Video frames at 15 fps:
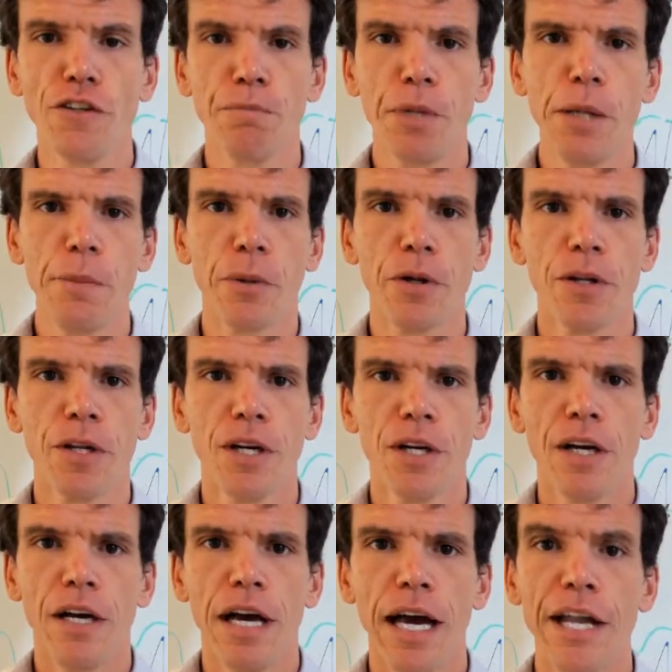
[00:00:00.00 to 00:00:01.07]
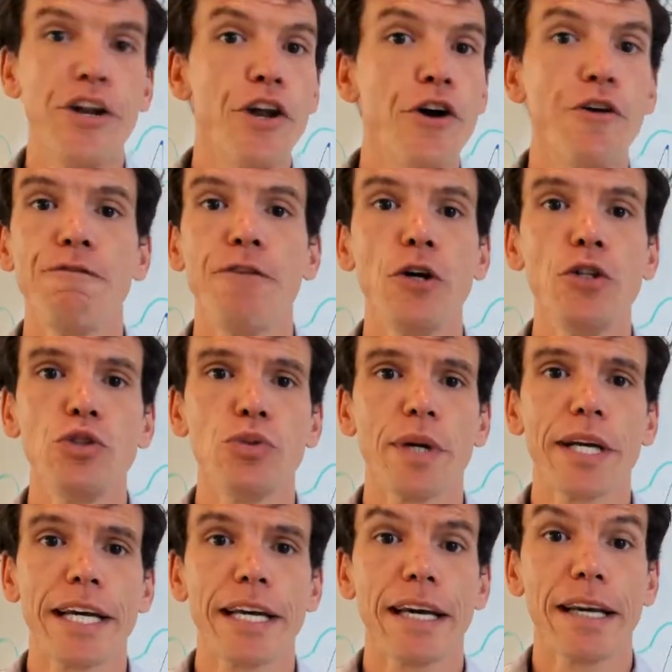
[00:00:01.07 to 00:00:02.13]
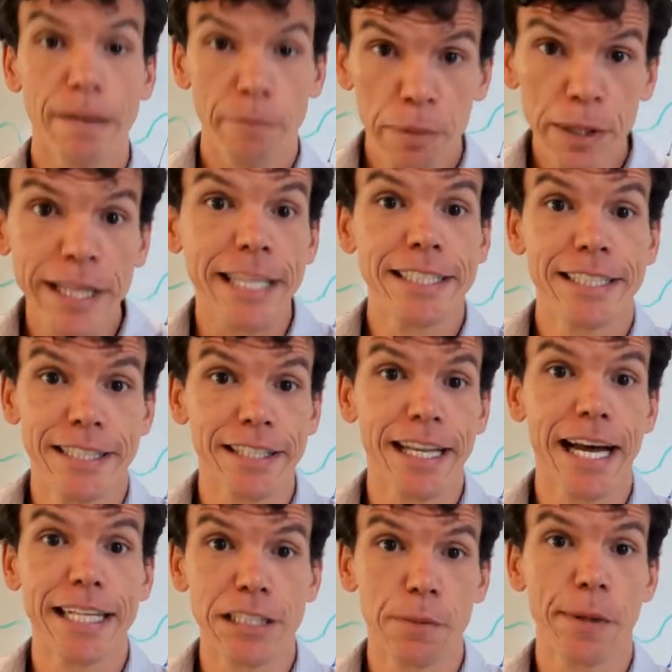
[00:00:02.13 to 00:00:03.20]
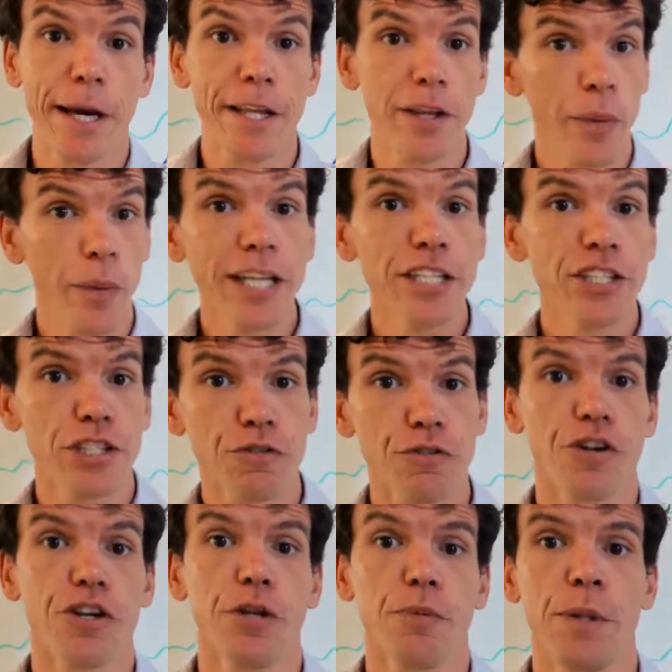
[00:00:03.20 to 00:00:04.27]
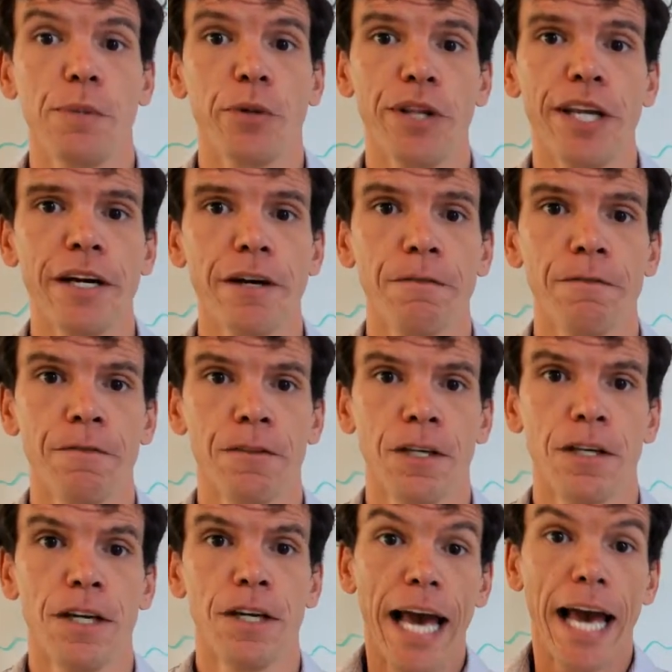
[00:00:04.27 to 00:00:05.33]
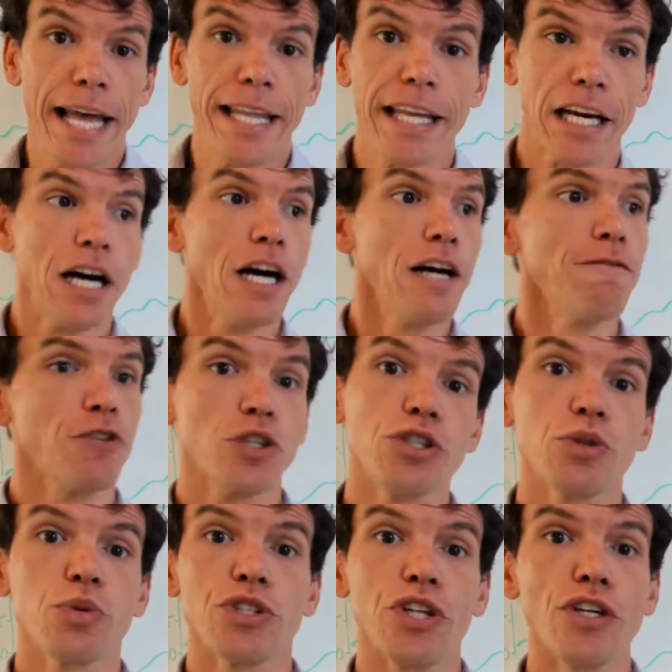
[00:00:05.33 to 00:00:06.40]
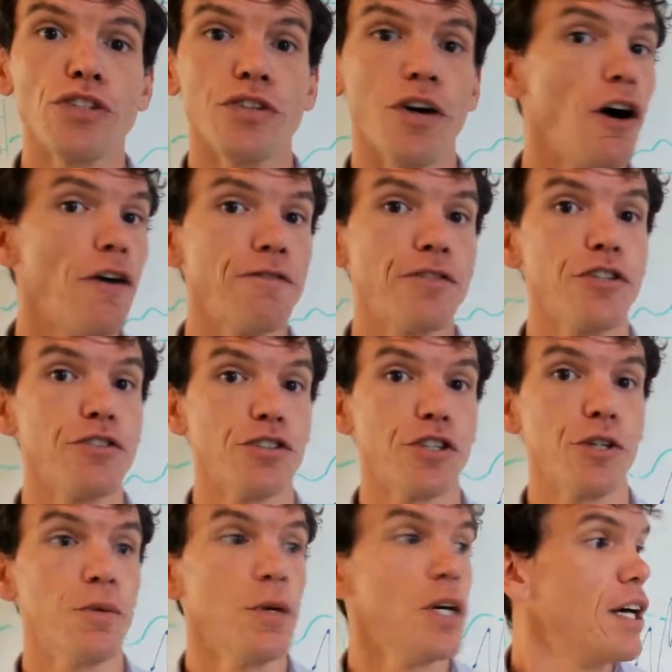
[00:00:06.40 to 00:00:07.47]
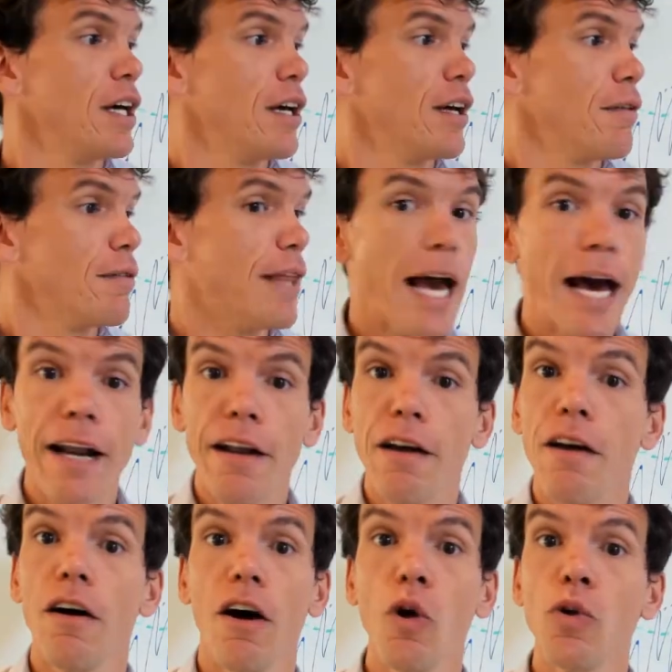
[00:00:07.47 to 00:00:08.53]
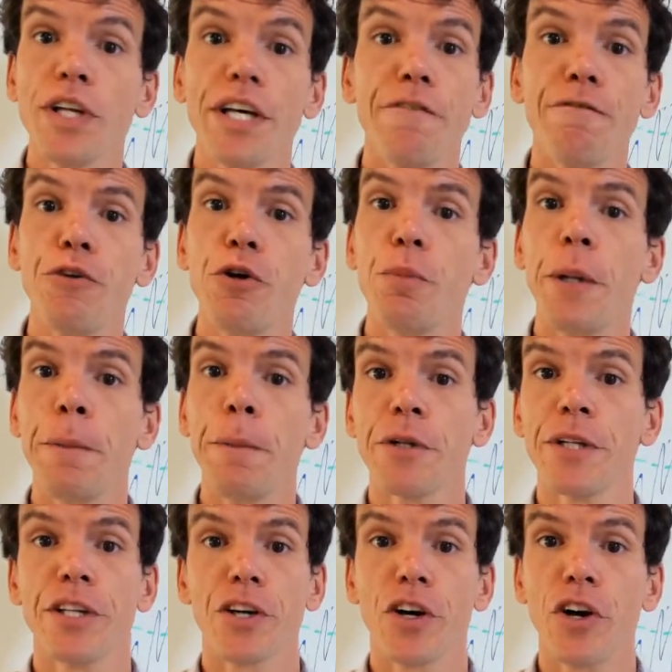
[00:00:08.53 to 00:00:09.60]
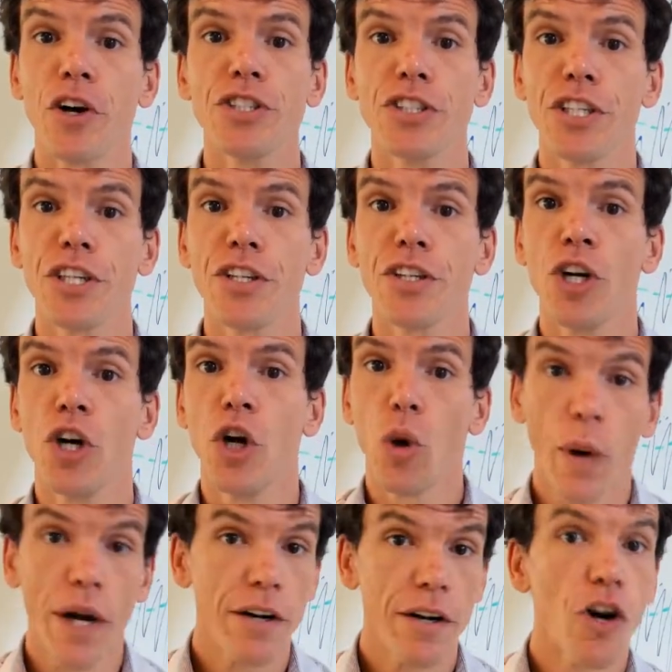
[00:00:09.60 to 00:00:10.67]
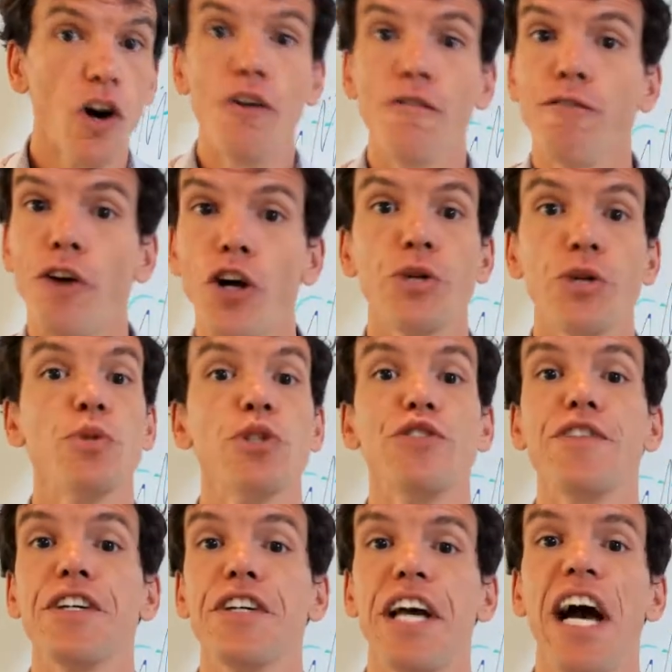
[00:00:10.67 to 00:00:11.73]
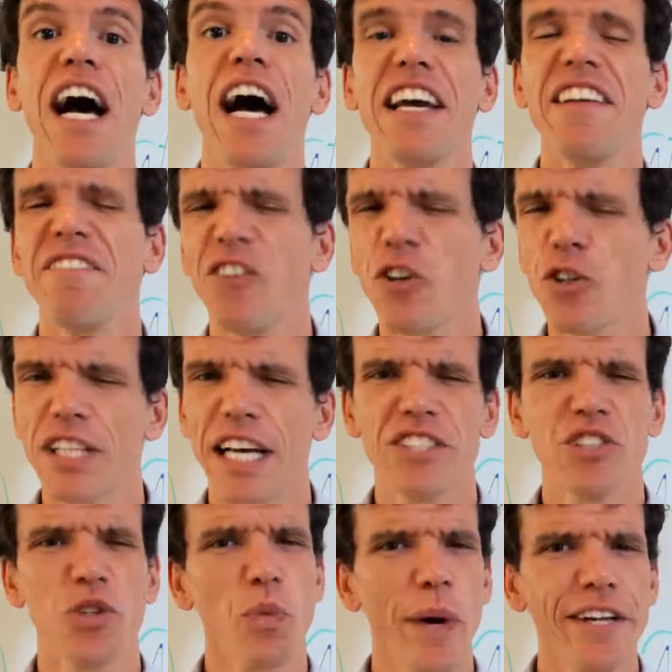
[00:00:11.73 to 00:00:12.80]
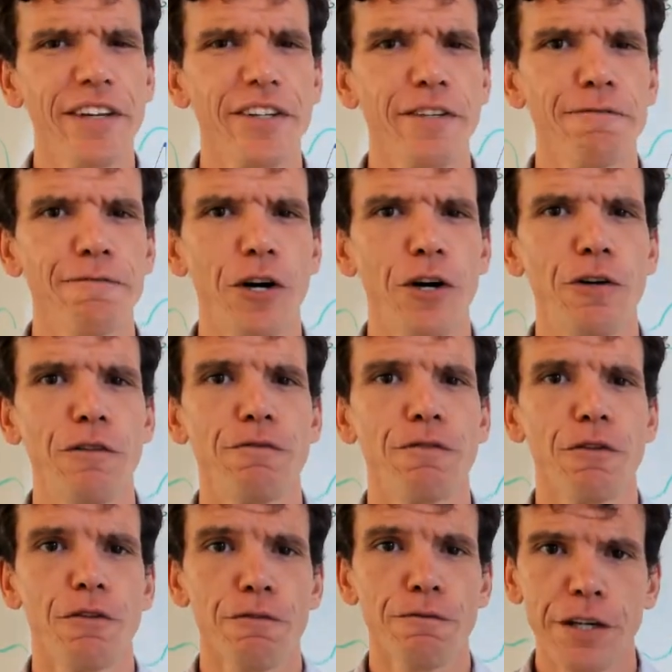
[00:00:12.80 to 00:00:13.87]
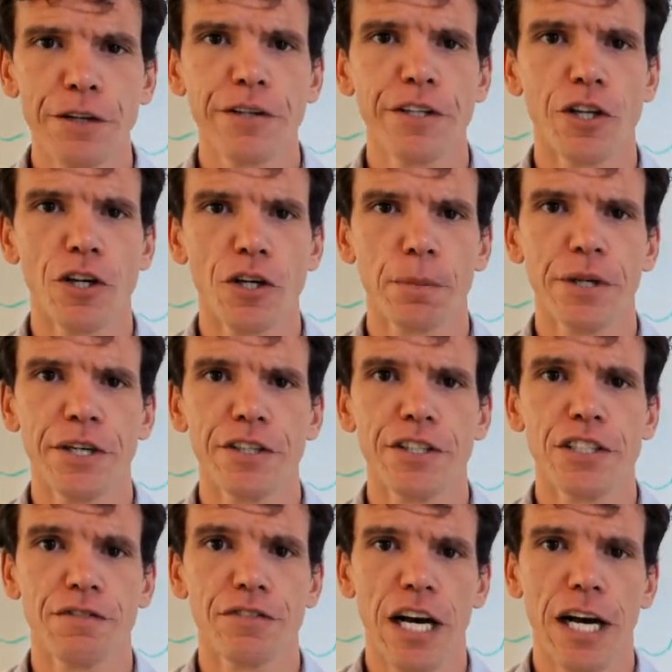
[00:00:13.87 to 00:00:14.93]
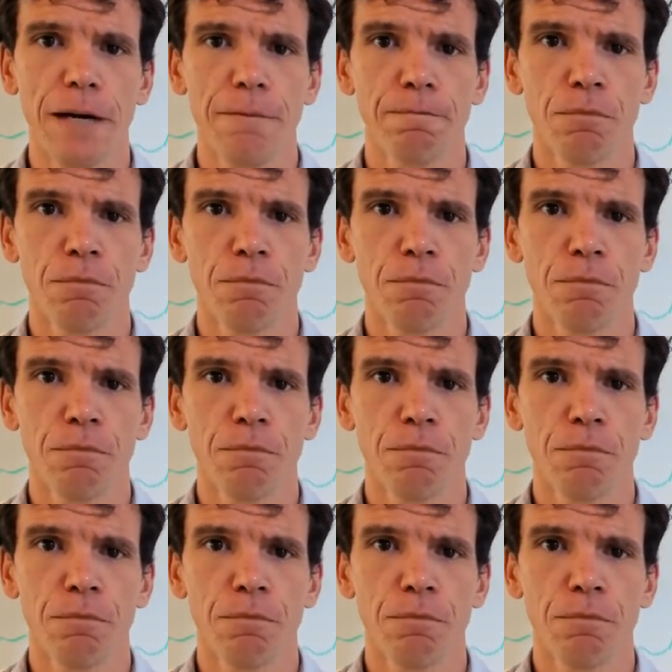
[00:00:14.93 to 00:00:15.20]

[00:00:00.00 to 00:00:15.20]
people and no phones ringing, but they still had to pay the wages for all the people there. And the converse was also often true. They had only a few people in the call center when call volume was very high and folks had to wait on the phone for very long periods of time.